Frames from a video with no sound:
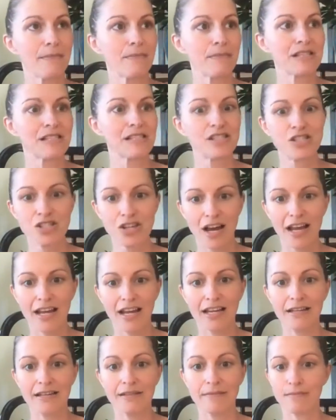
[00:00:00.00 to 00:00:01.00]
this
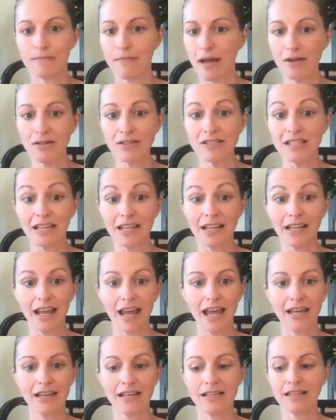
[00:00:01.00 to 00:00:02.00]
giant mountain.
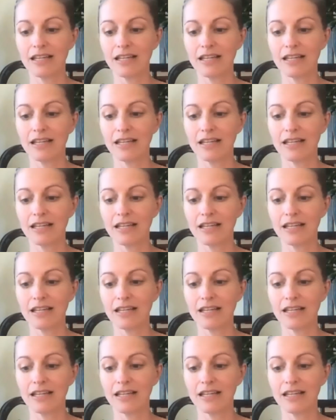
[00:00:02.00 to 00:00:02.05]
And